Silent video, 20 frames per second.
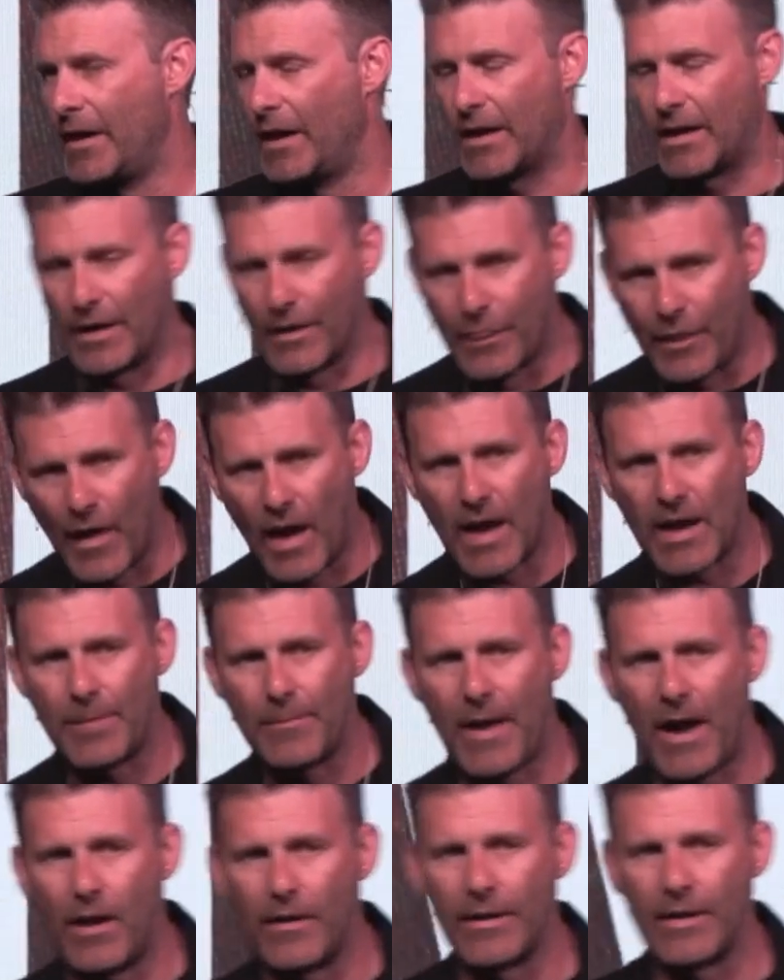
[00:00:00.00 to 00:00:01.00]
And I thought
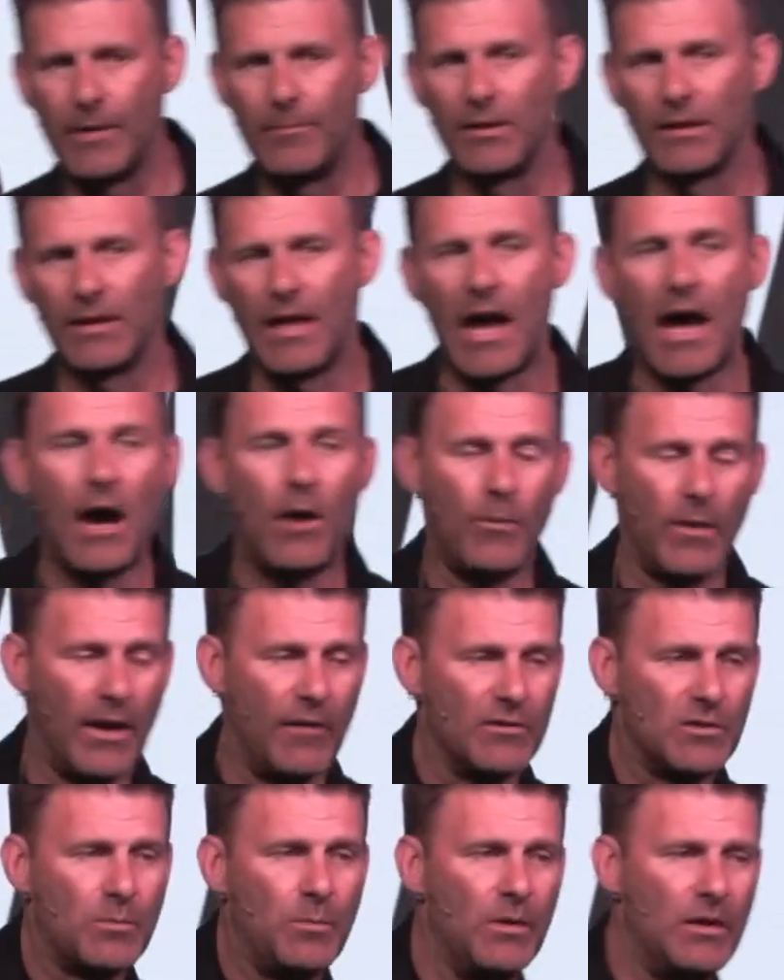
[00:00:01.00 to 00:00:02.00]
about him a lot when I
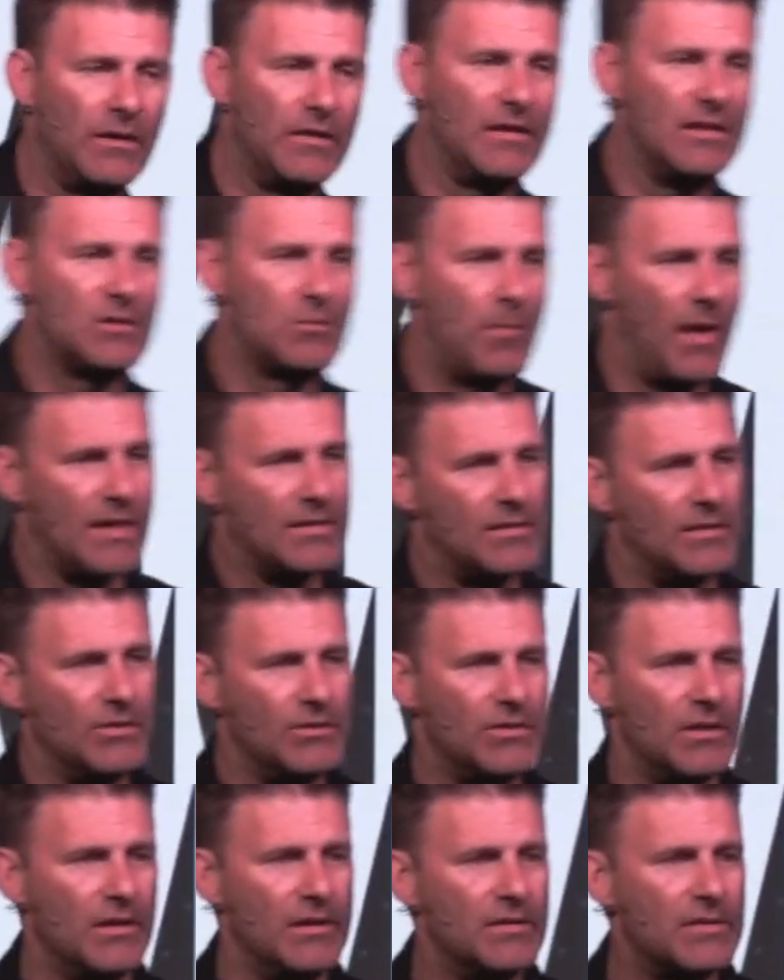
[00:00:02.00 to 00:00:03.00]
was putting these
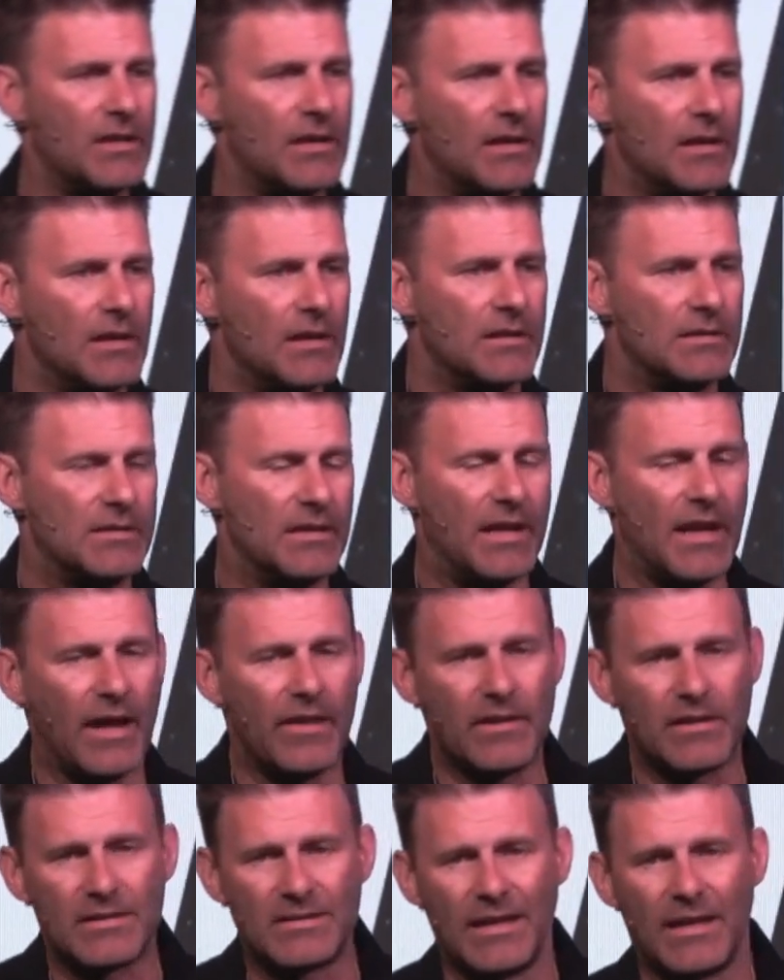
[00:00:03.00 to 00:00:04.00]
messages
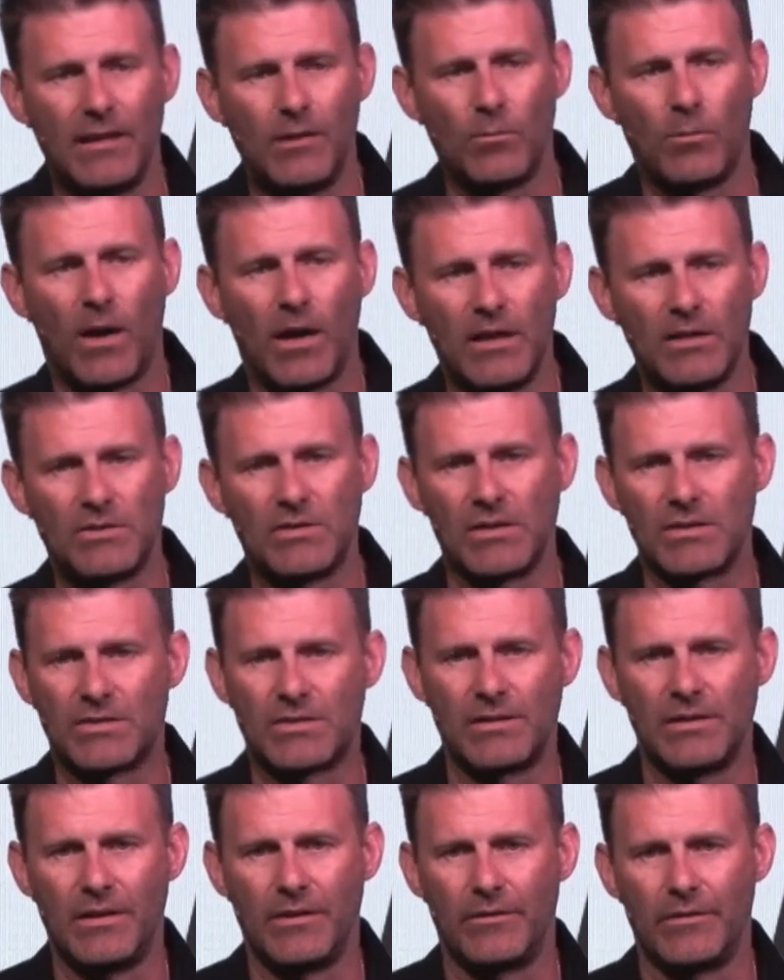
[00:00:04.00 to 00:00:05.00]
together, because I didn't want to
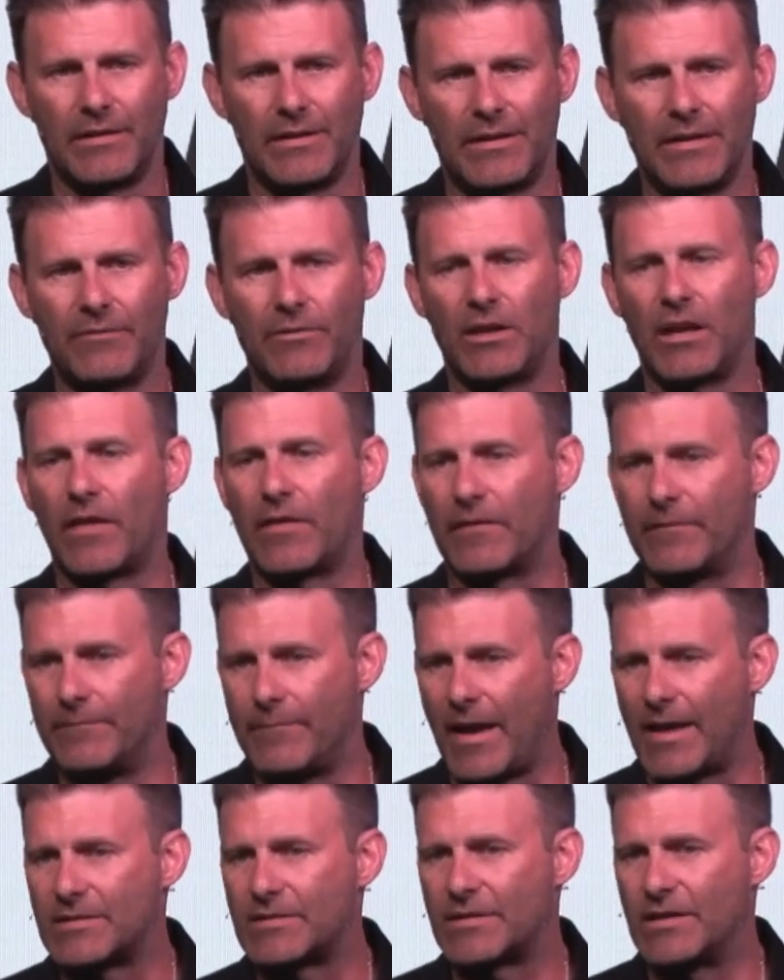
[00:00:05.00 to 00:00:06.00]
just, give another
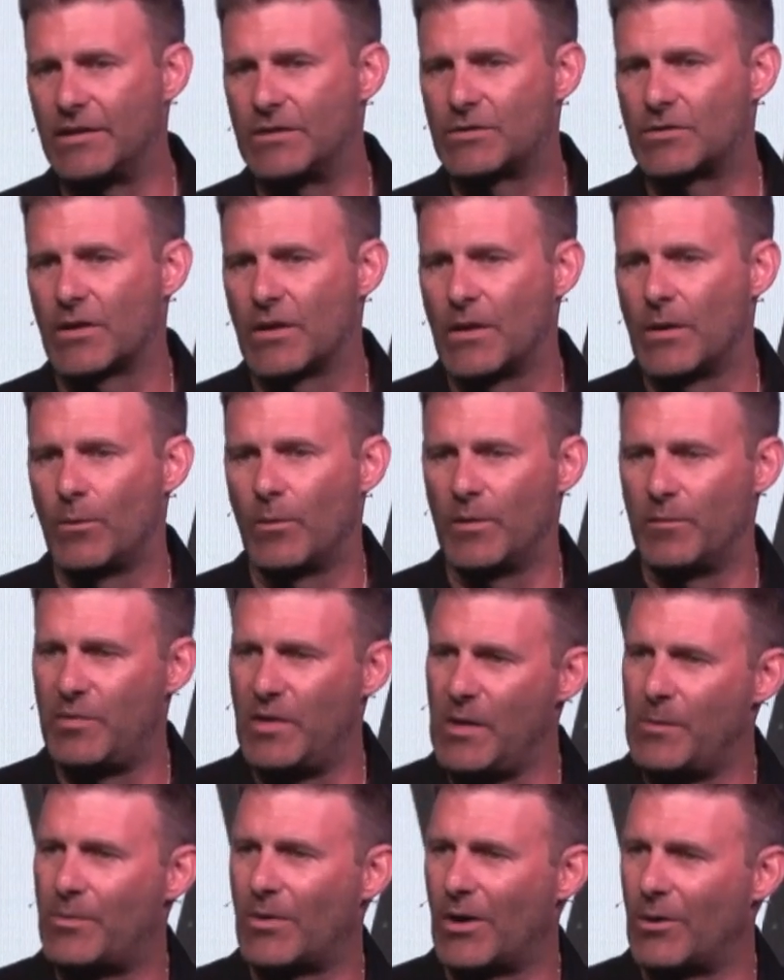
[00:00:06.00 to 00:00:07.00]
message when
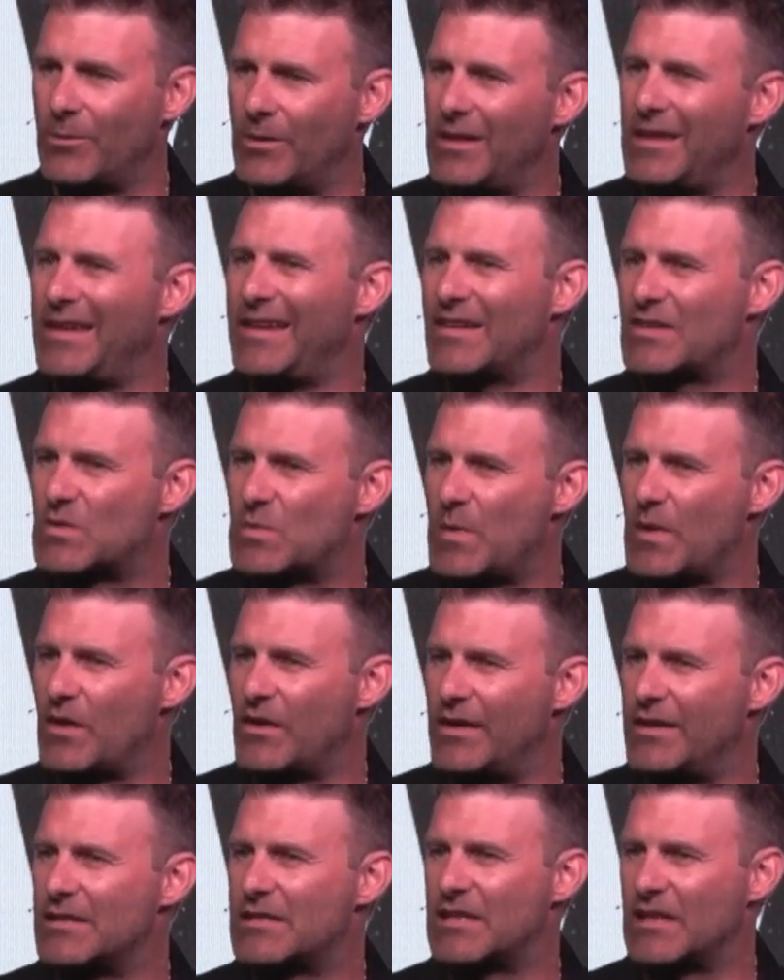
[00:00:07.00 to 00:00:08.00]
people are really
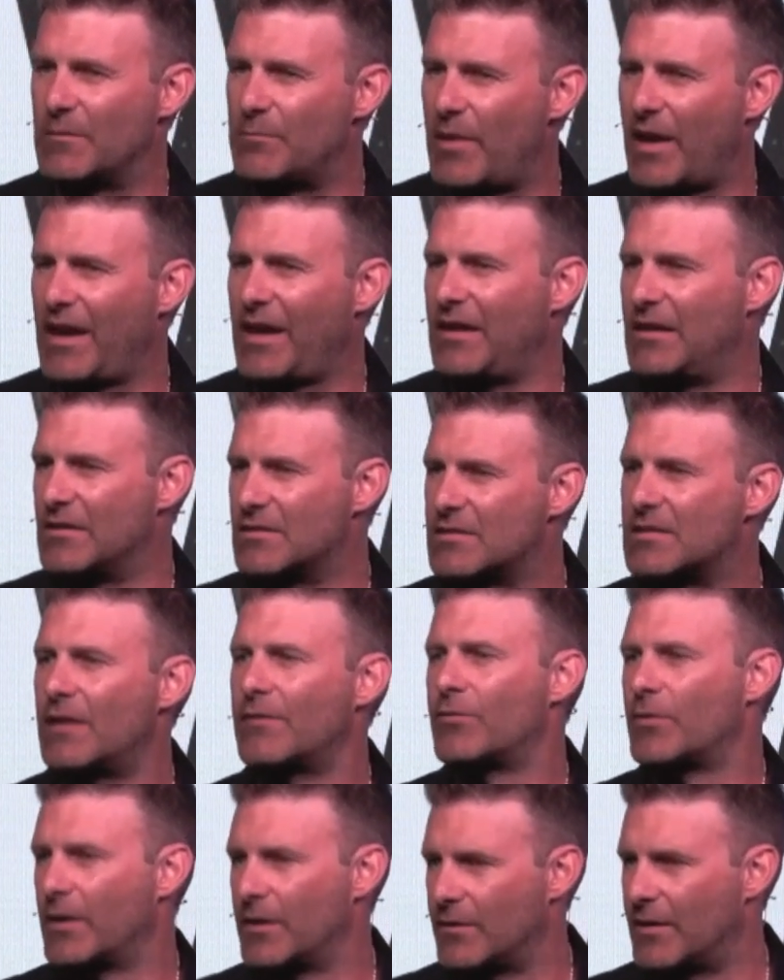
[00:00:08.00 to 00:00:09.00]
experiencing pain and
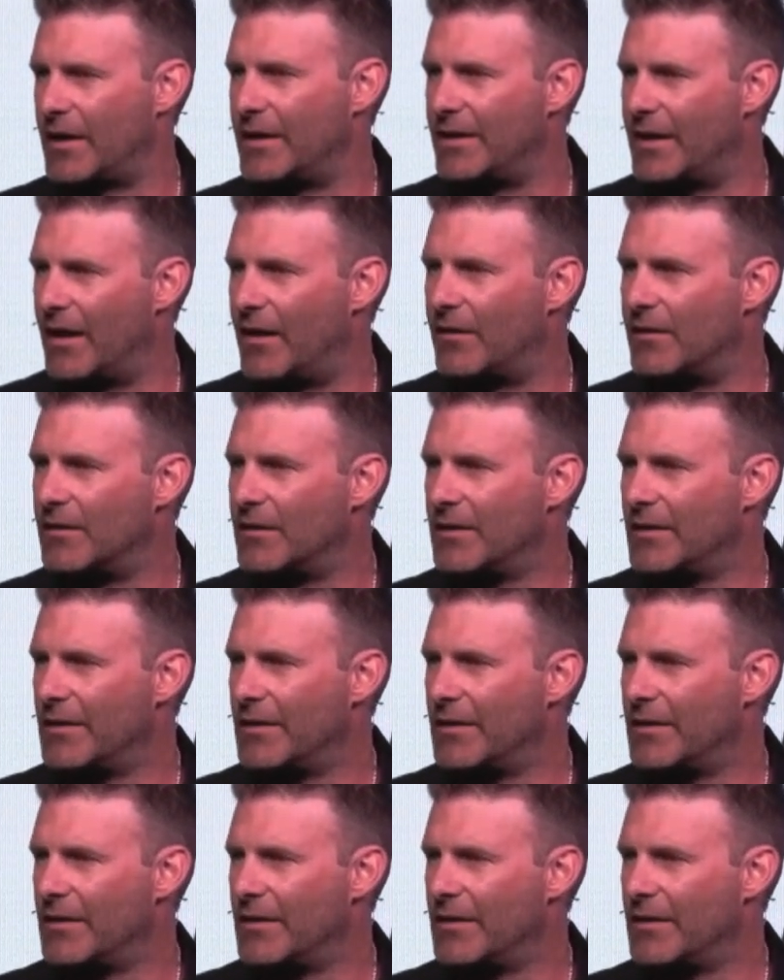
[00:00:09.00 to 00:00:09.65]
suffering right now,